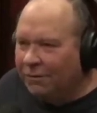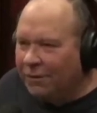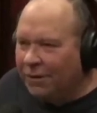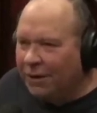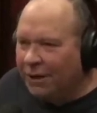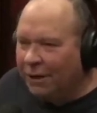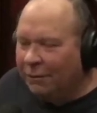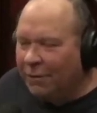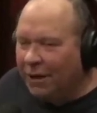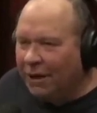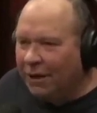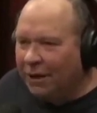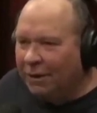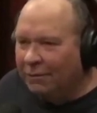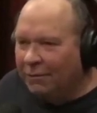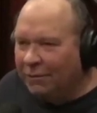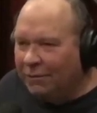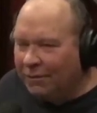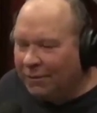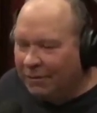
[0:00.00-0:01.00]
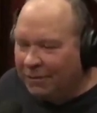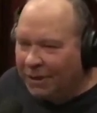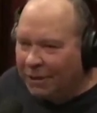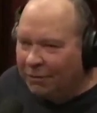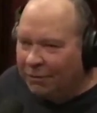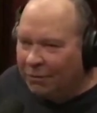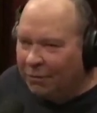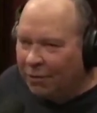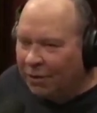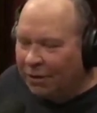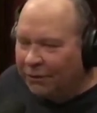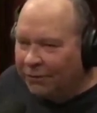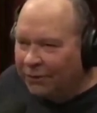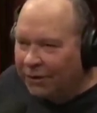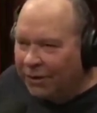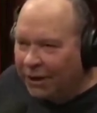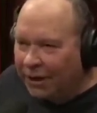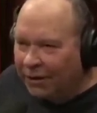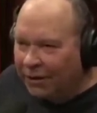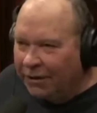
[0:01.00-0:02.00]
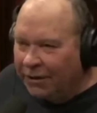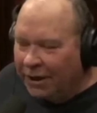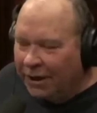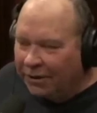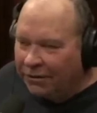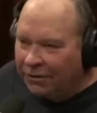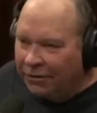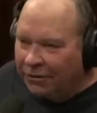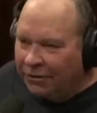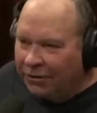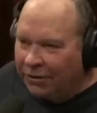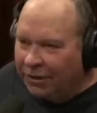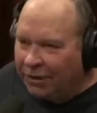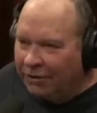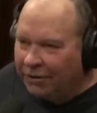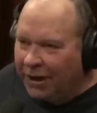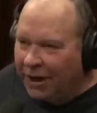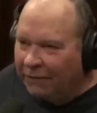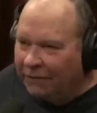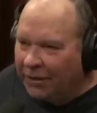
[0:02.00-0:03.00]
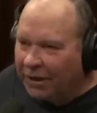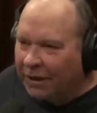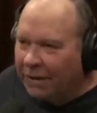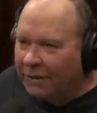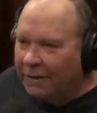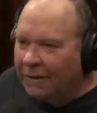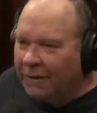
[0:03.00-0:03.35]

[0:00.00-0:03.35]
And I met him when he was working for National Geographic.